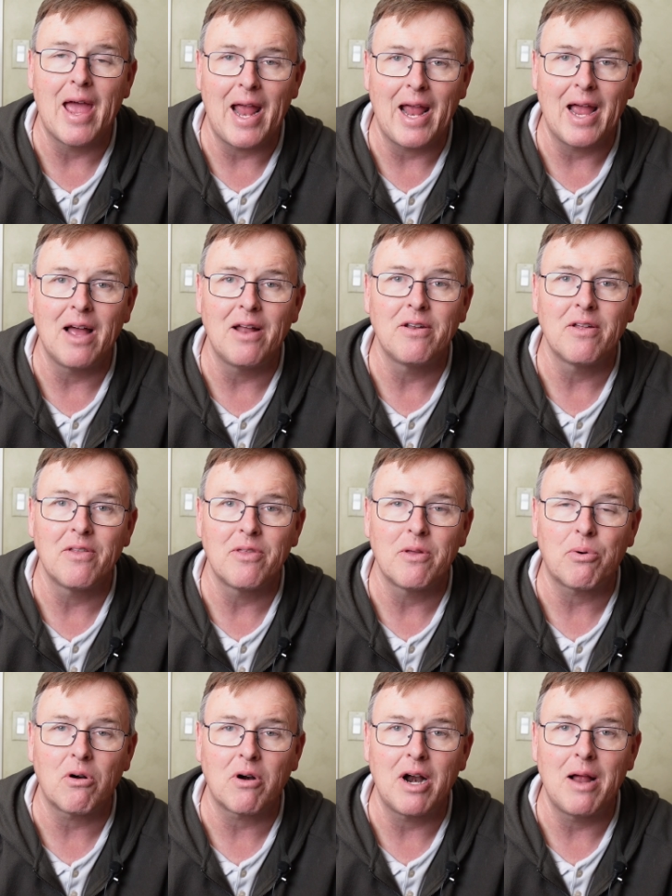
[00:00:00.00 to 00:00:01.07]
and the
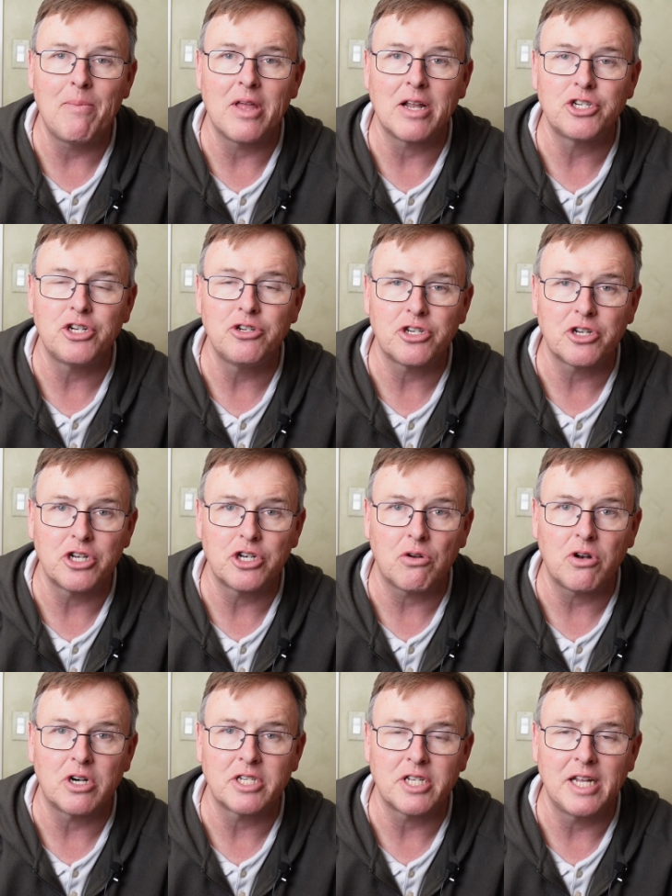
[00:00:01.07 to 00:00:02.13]
program that's used to
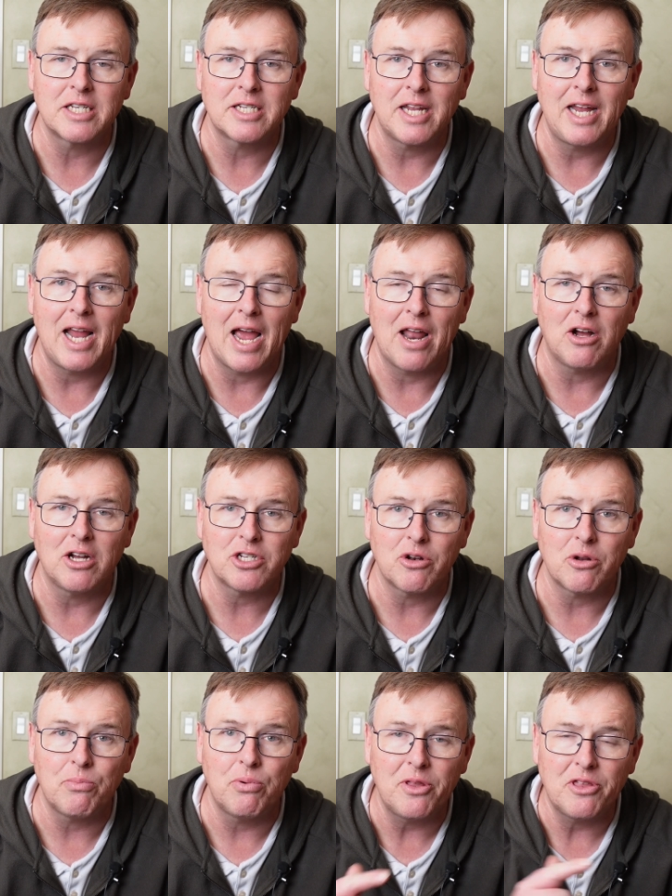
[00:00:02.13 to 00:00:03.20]
control our C N C and also
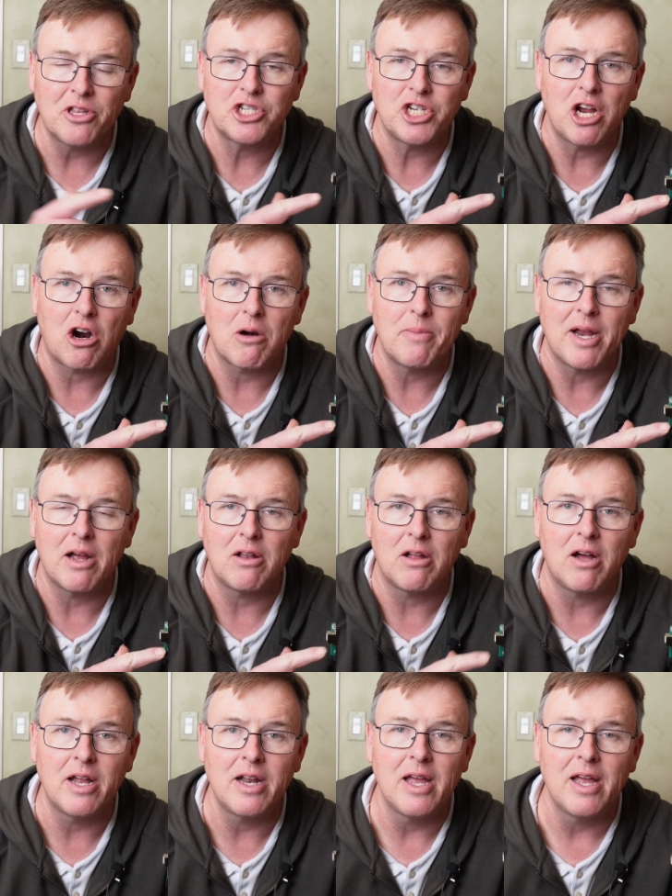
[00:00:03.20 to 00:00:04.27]
to put the G R B L
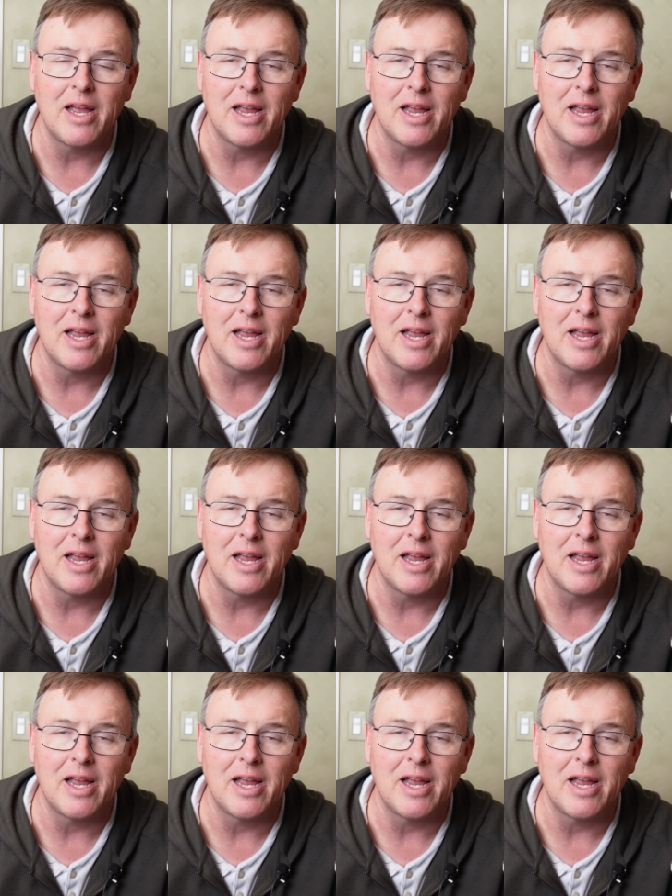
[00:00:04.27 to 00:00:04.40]
on